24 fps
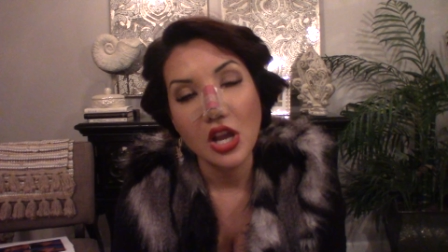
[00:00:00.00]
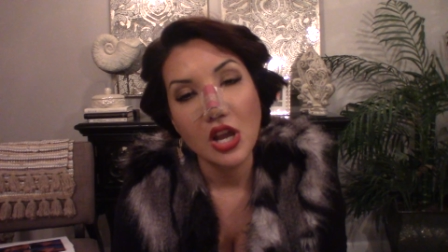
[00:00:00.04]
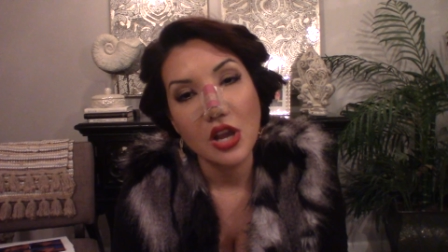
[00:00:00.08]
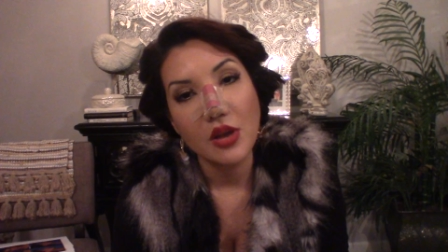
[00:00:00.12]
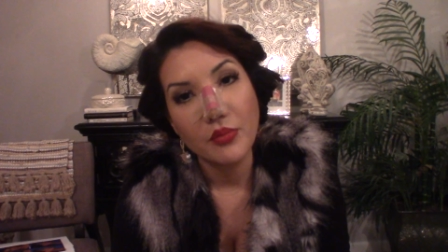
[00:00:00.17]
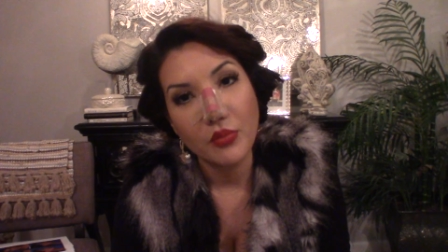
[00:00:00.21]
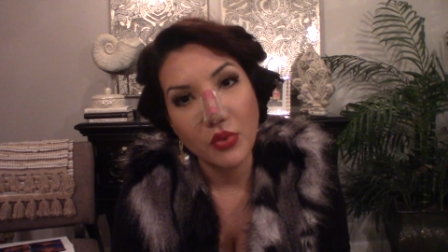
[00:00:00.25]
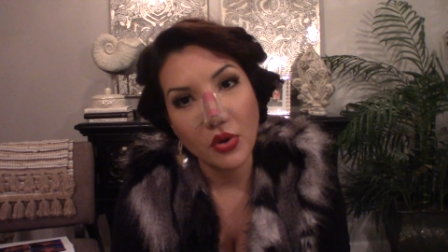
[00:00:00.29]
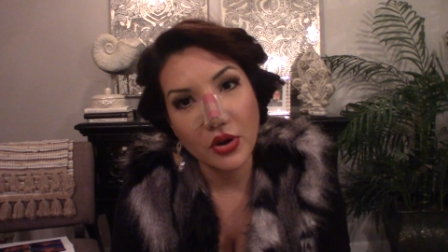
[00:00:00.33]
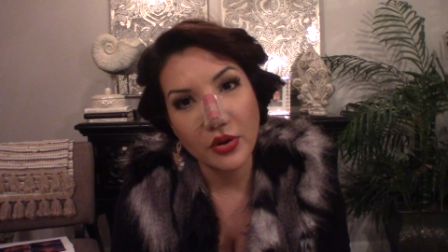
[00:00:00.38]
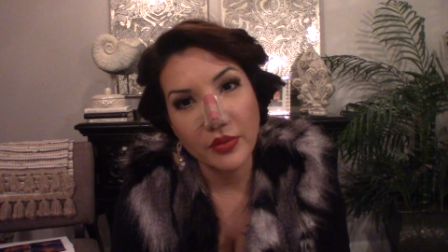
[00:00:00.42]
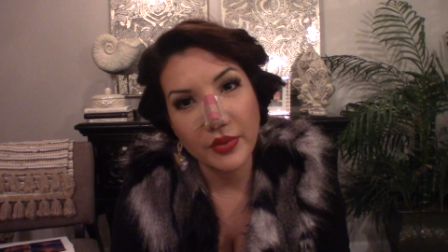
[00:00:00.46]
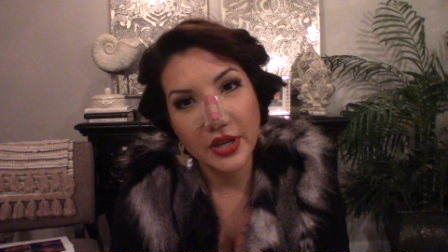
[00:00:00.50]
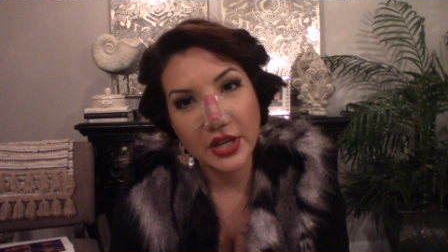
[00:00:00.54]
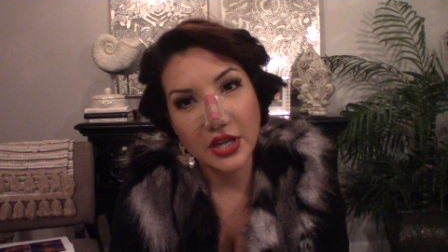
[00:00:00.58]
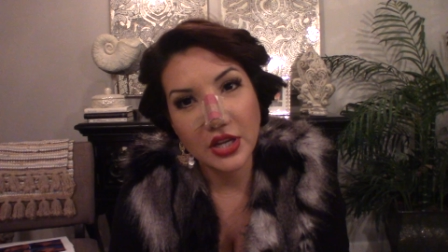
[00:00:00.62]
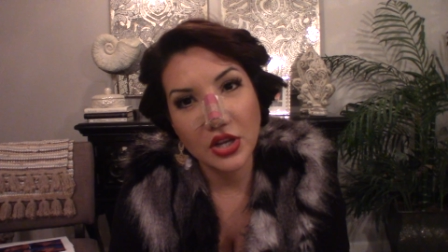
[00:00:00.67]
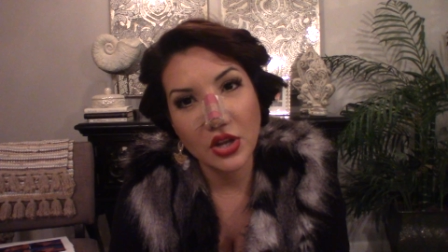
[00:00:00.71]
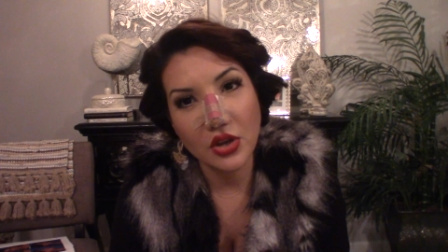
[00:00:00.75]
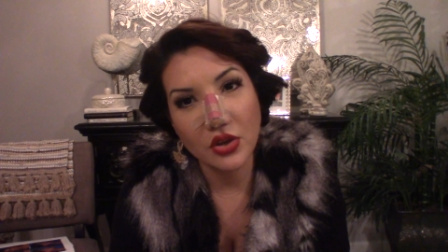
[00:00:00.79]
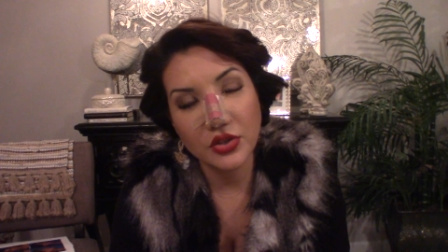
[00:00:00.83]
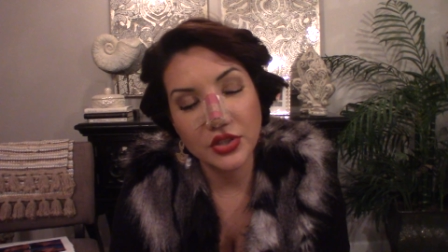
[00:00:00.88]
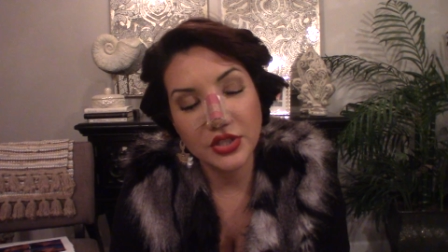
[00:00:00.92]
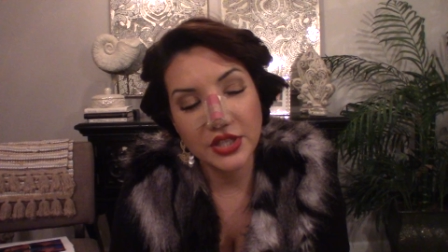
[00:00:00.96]
Puerto Rican
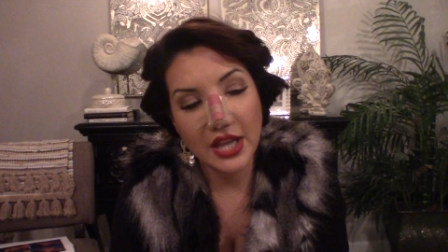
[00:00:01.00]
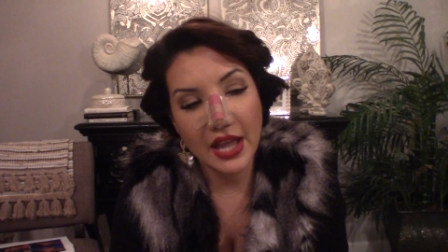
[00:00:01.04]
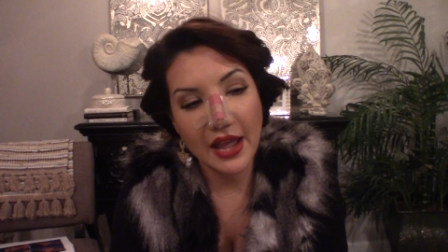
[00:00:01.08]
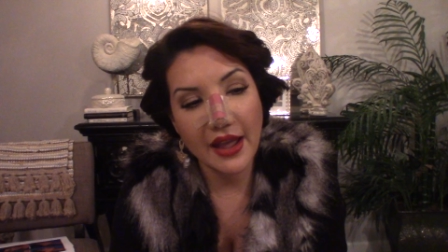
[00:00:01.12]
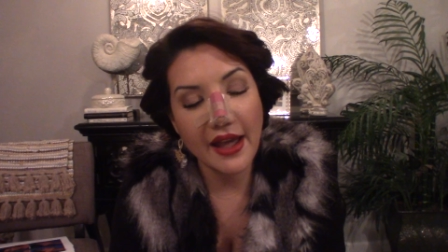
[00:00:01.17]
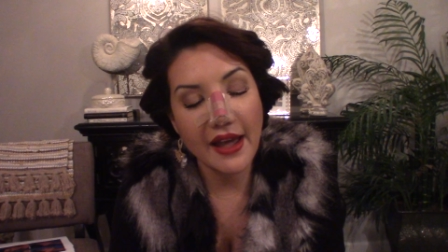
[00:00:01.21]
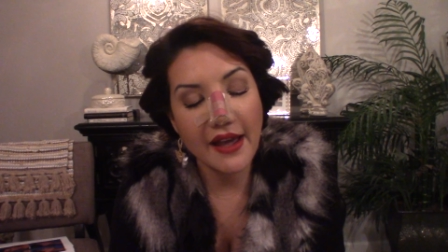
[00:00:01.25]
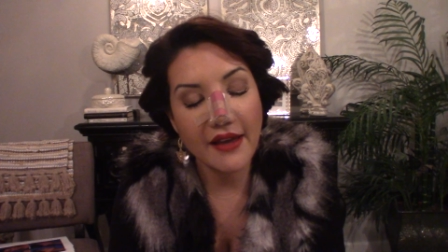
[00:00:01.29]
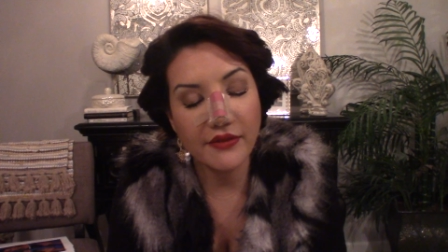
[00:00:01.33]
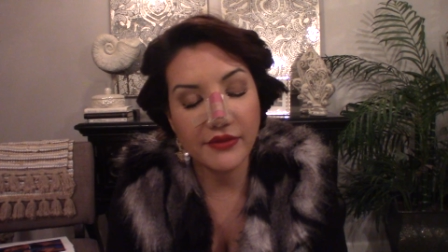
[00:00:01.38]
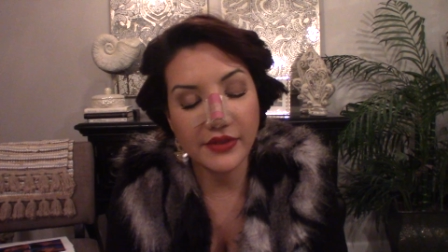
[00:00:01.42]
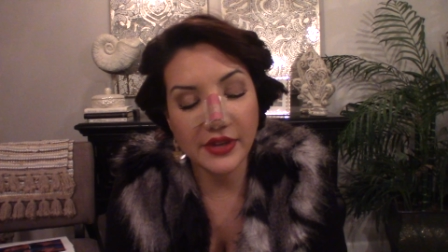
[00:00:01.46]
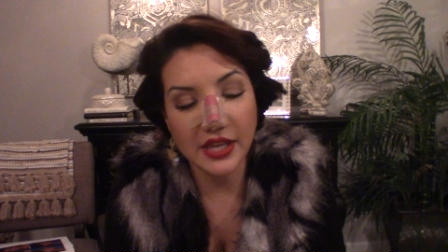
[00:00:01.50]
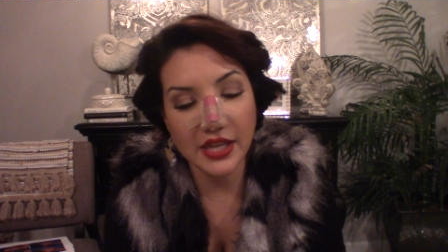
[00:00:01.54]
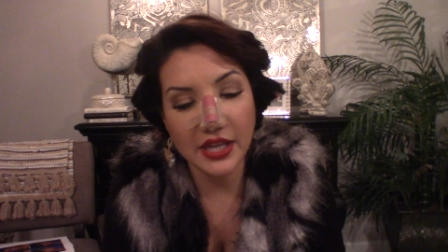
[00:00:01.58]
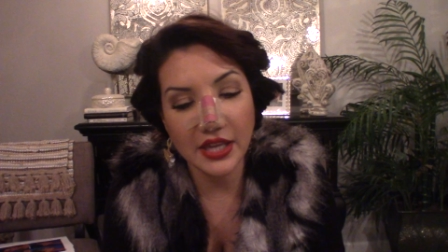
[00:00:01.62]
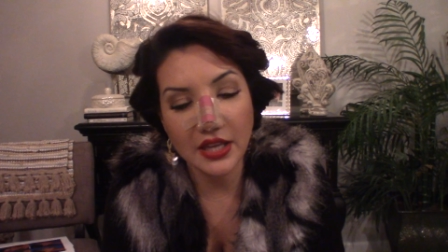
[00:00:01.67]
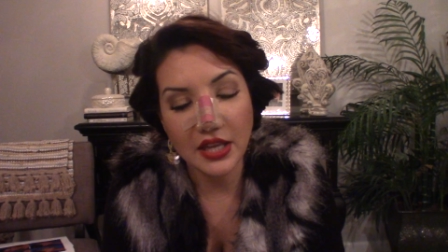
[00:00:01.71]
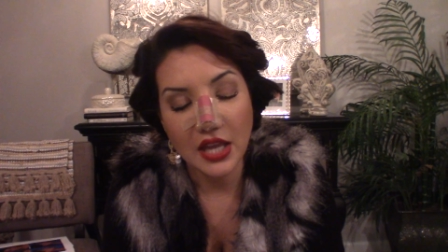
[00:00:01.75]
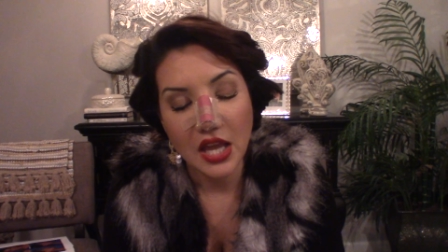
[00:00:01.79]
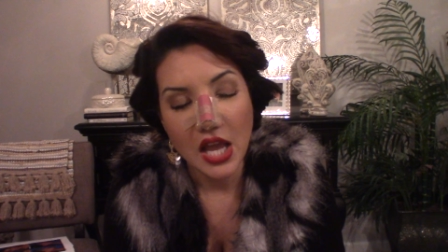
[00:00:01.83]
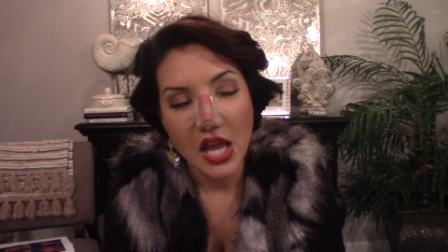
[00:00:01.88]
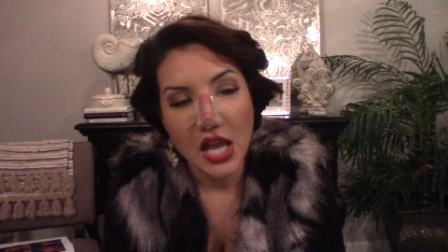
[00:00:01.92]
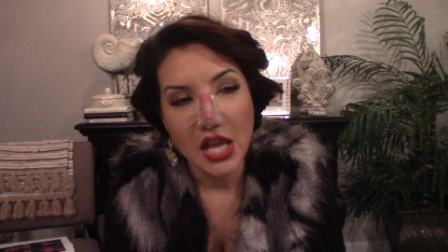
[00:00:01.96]
nose, to
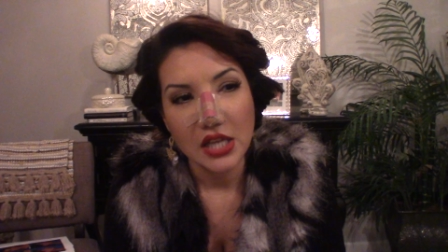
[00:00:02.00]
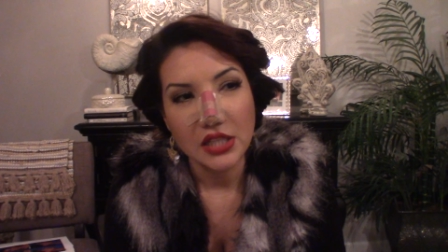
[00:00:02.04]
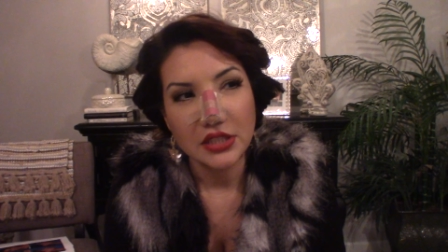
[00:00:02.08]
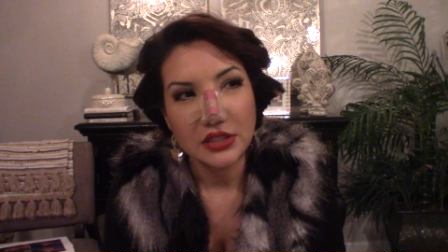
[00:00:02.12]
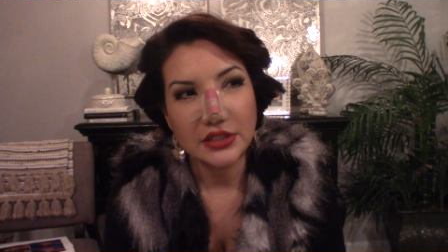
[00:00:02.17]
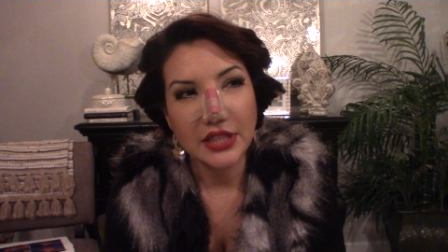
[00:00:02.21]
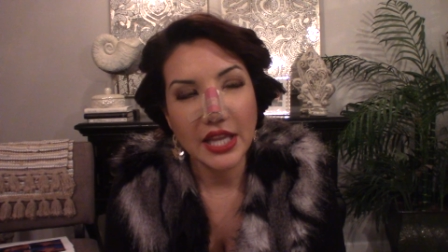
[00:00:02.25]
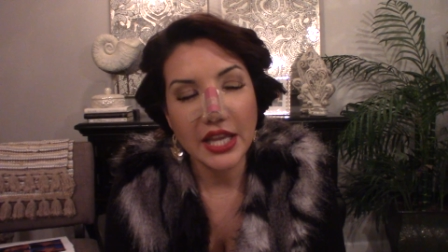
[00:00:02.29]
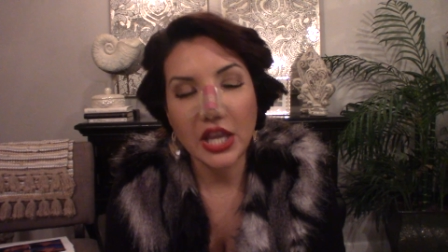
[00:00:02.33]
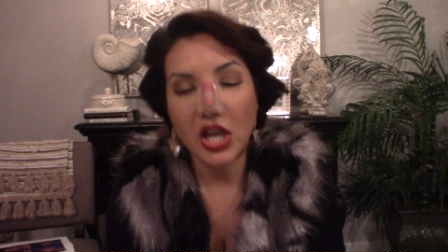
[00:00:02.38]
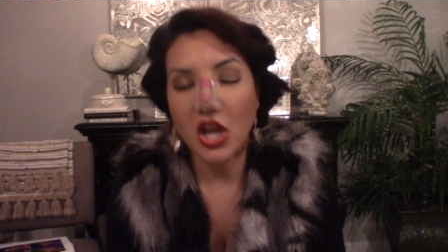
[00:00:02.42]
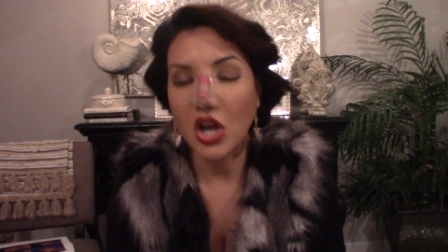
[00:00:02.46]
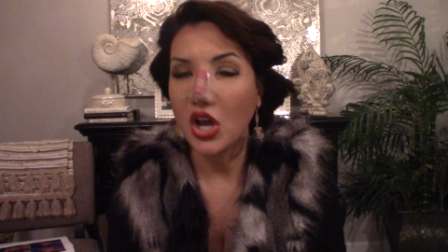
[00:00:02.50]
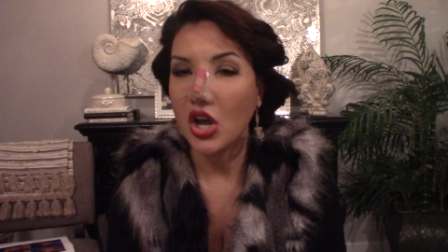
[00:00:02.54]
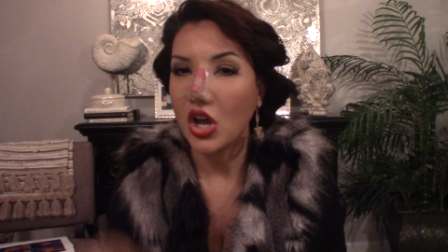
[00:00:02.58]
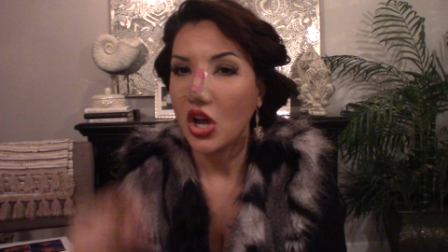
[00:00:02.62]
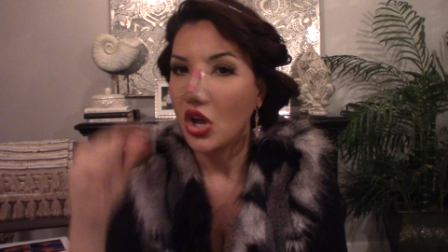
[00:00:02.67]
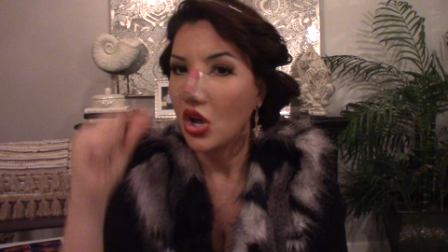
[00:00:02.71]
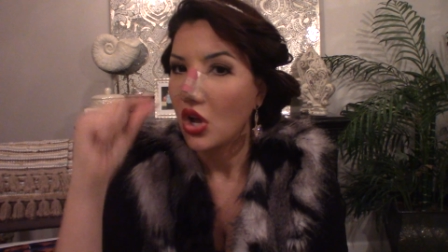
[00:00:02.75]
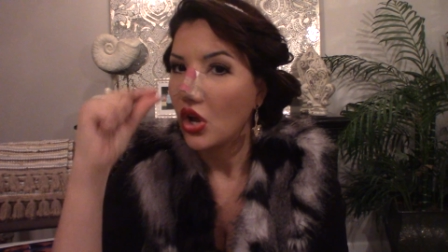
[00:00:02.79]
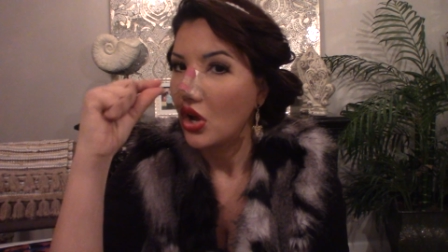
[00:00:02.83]
having like a